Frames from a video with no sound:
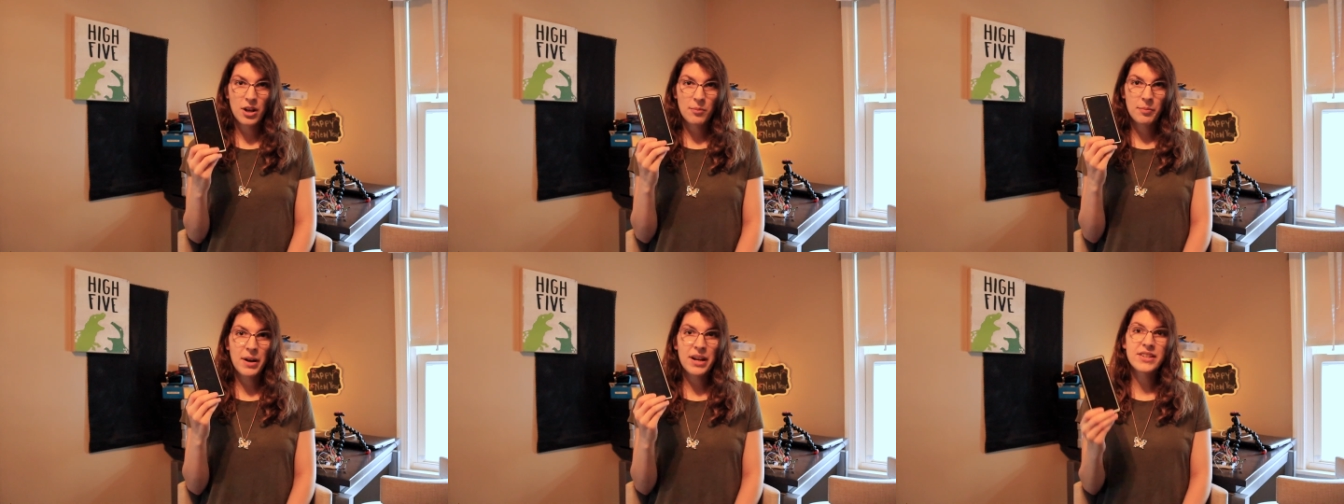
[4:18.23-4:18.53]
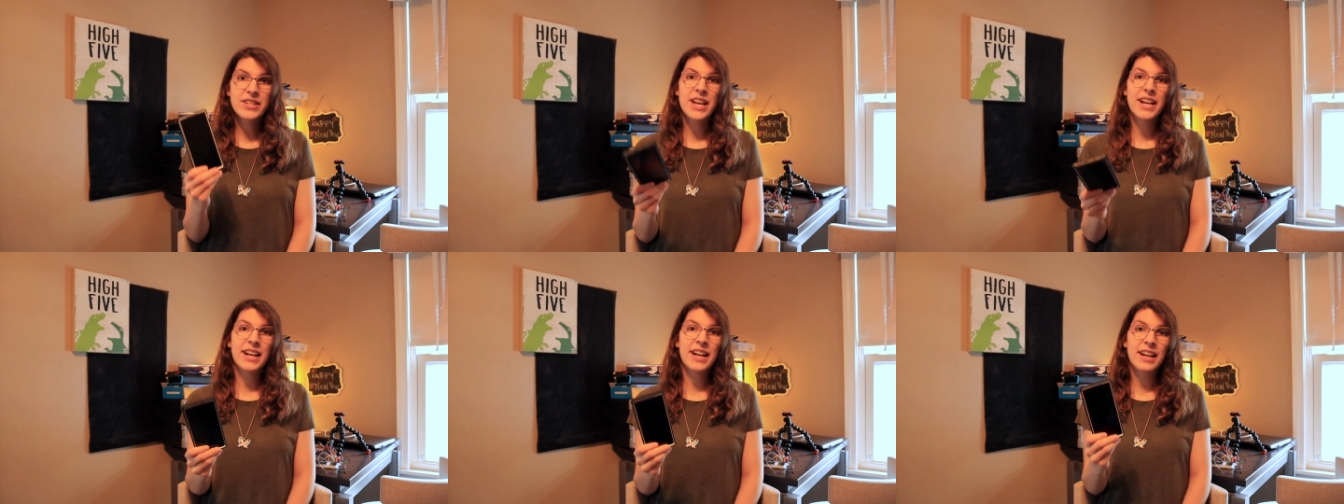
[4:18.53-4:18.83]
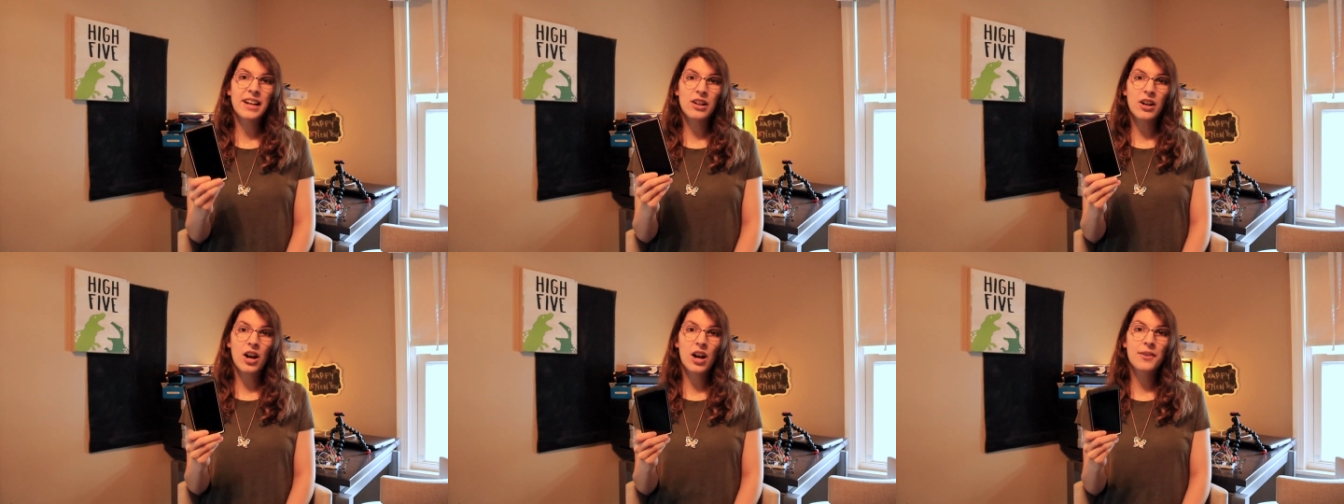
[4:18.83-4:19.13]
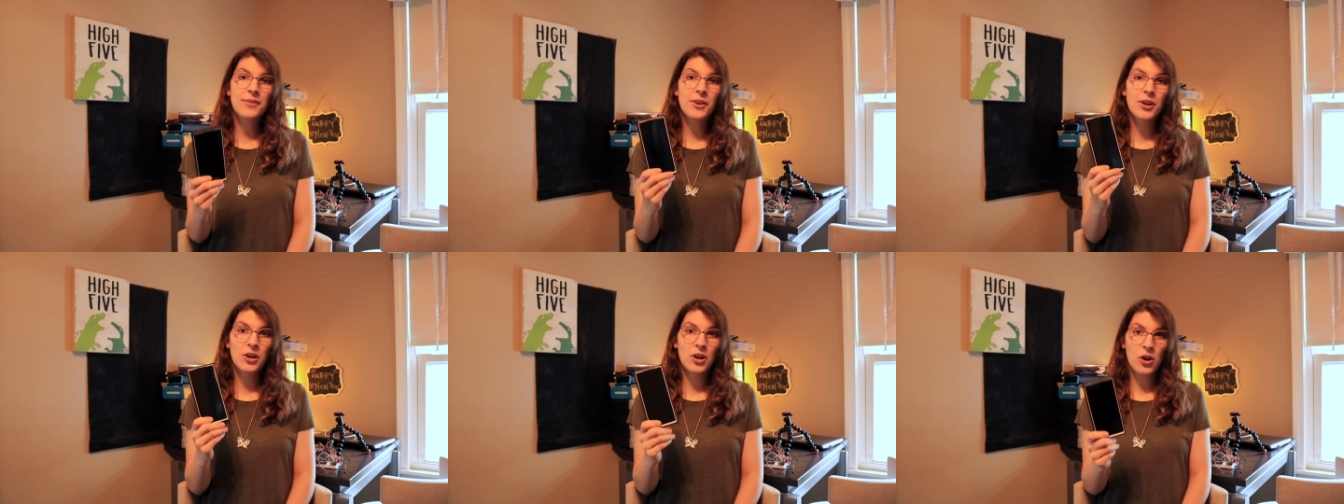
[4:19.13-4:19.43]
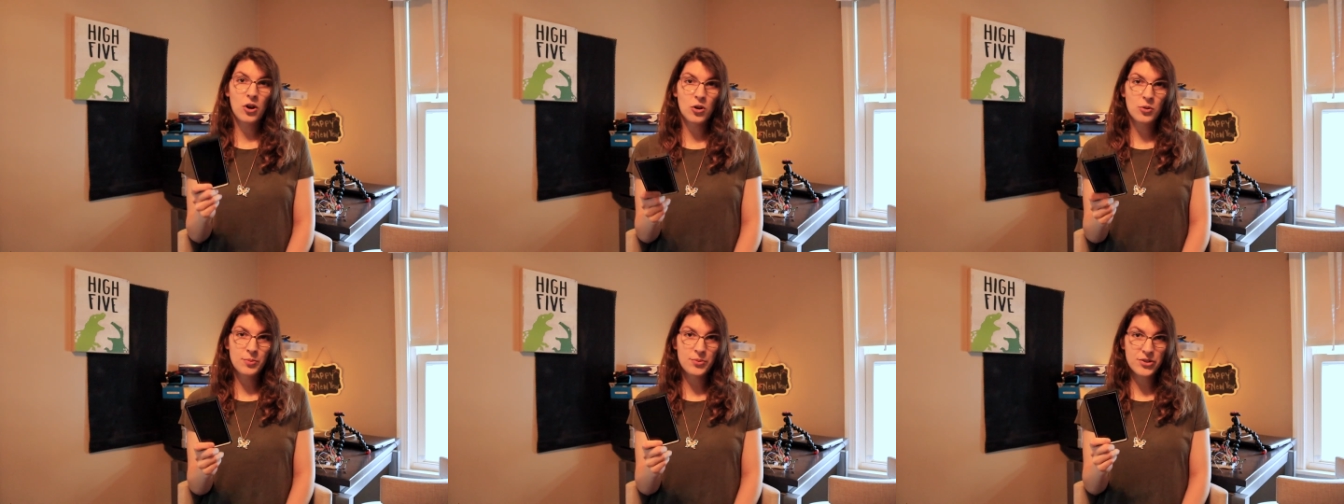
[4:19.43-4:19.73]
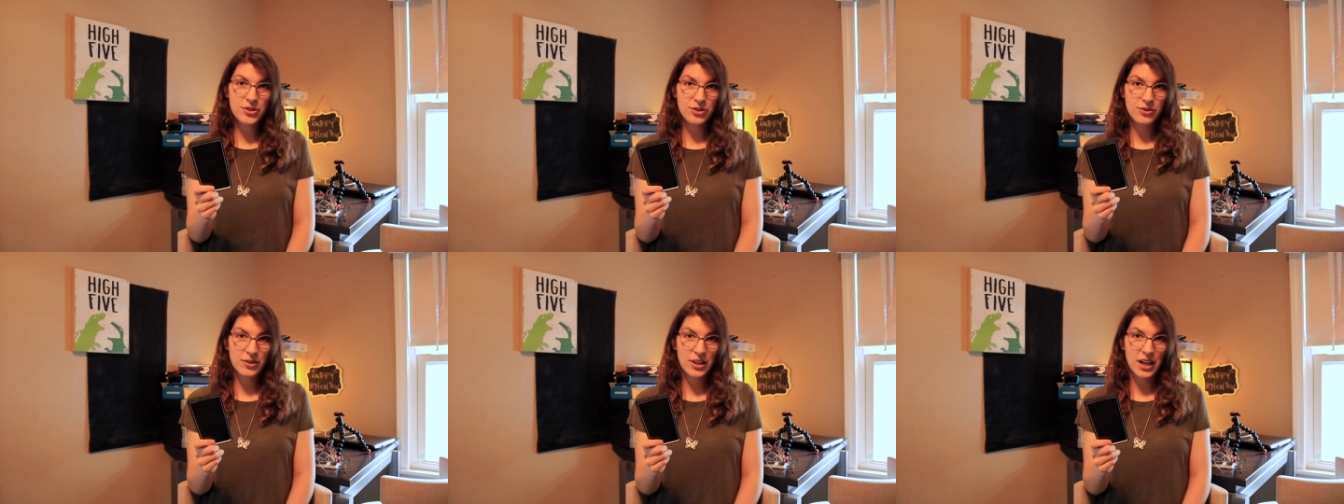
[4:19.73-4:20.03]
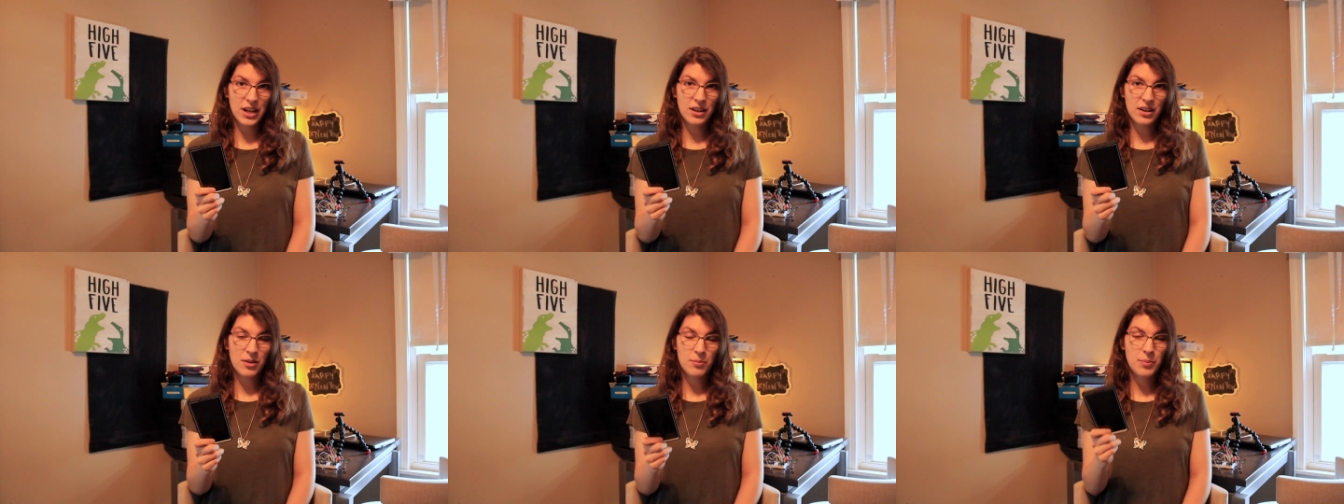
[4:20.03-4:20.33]
By taking it off our home
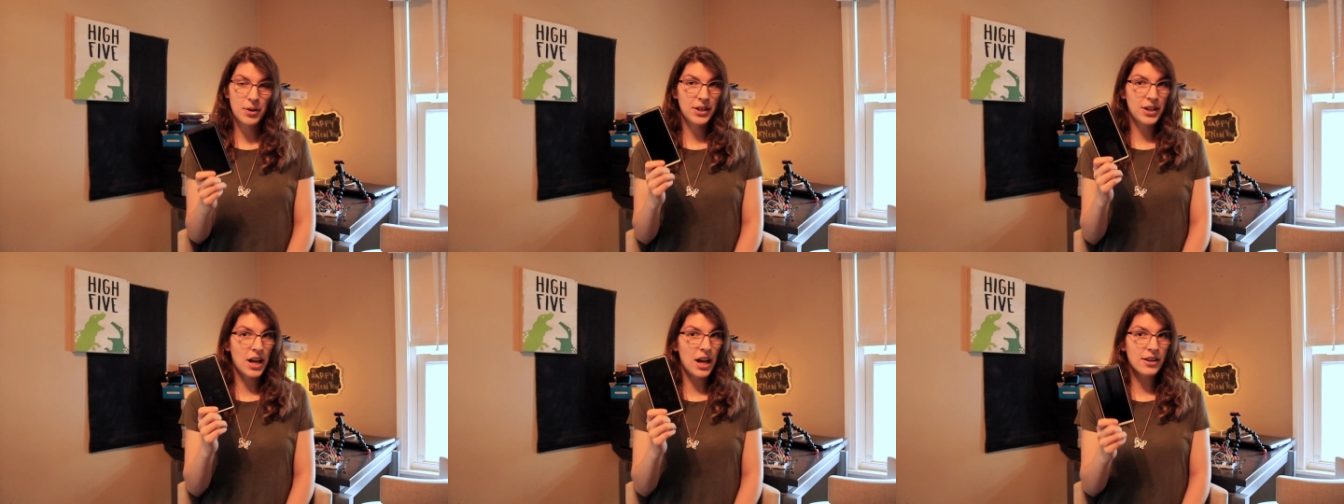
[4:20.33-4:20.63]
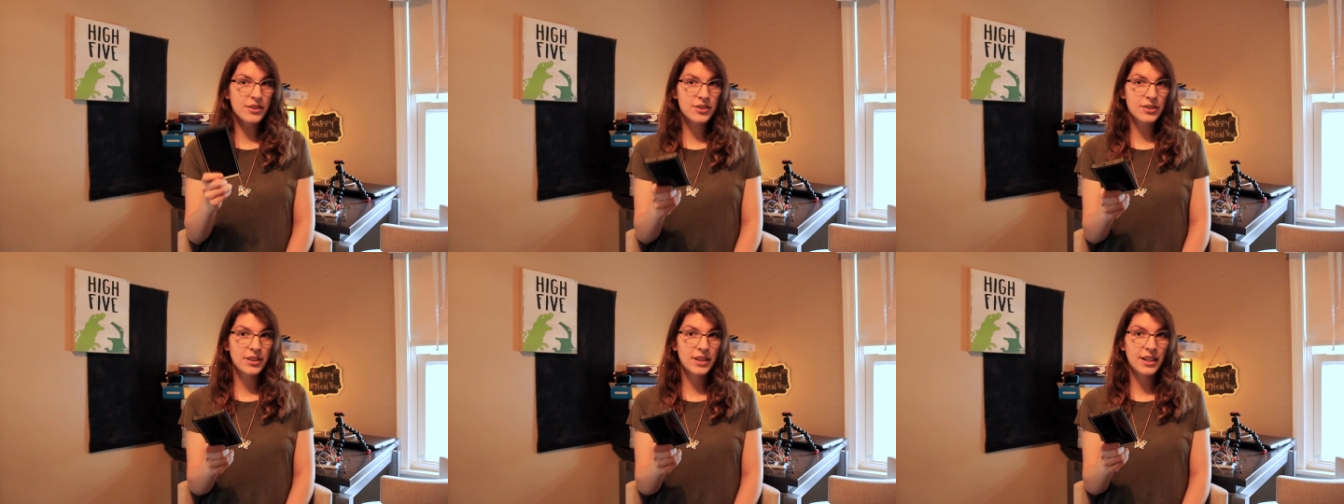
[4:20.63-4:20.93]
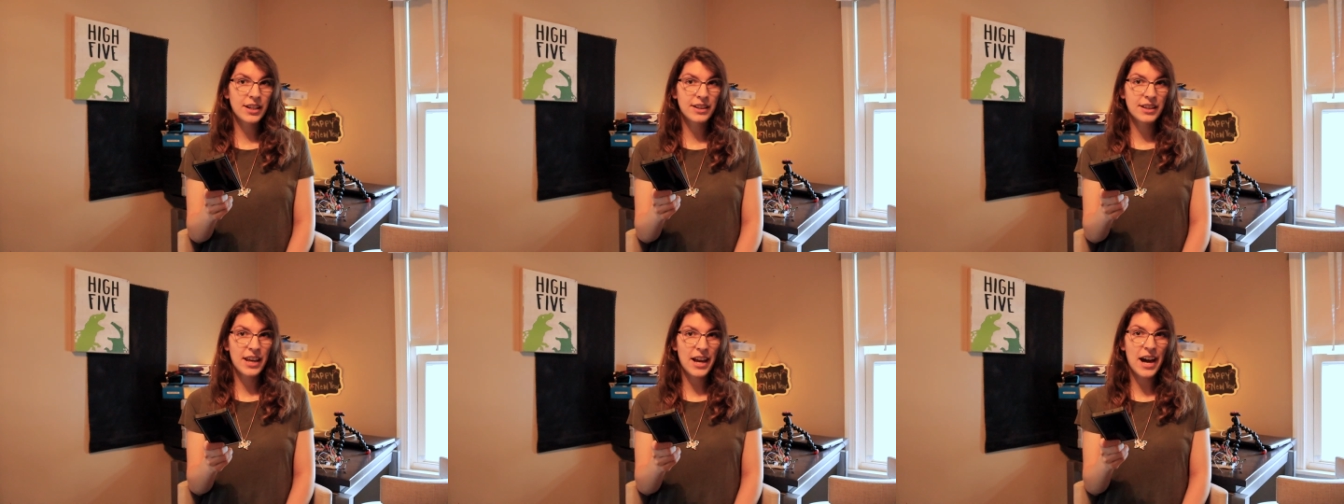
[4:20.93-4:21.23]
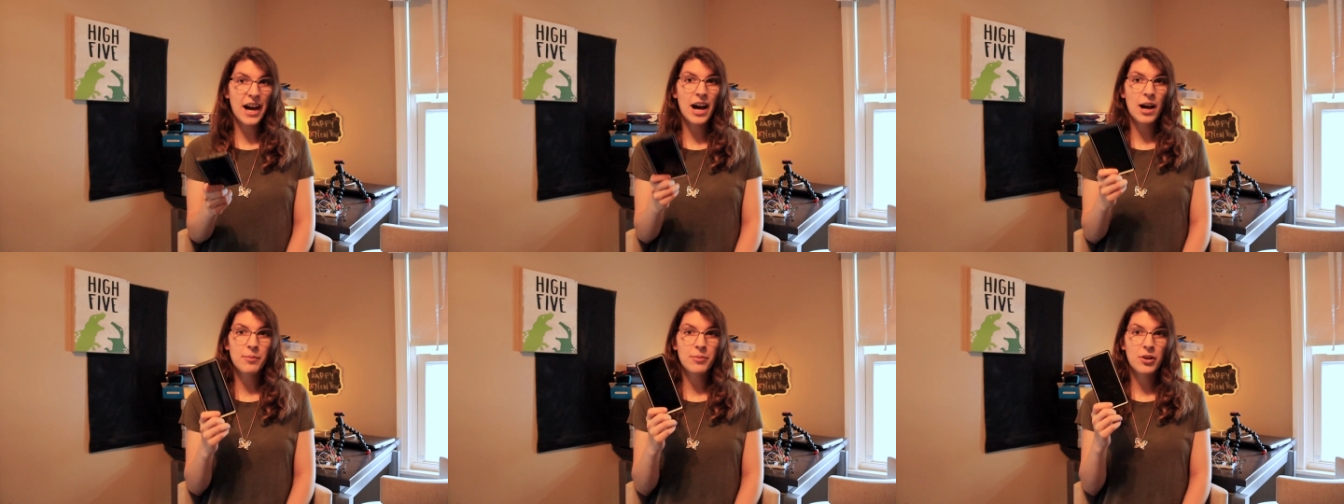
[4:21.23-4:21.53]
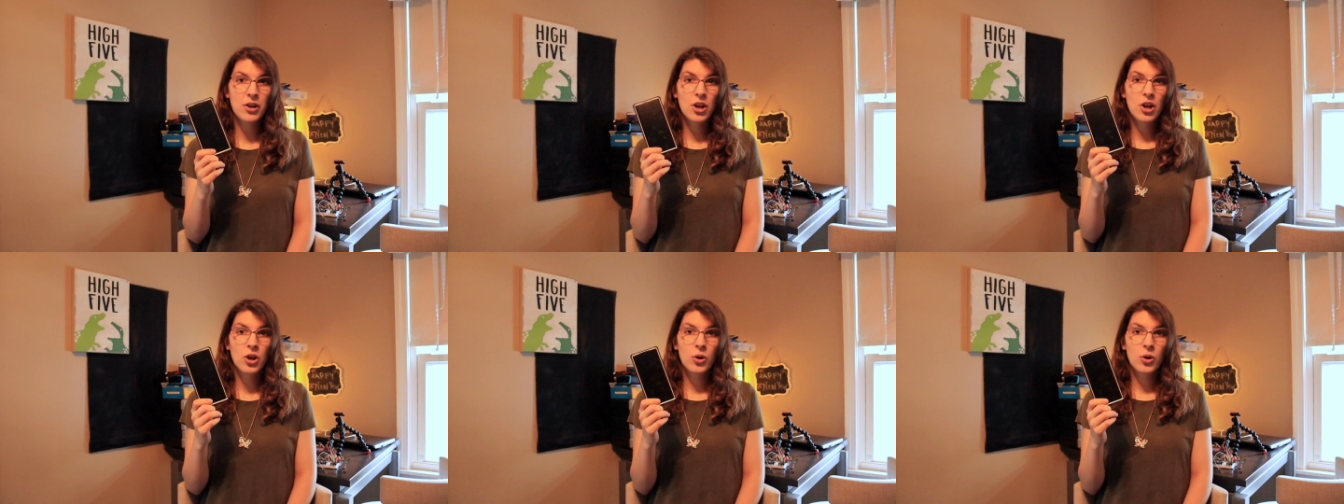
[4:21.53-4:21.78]
screen, but not deleting the app,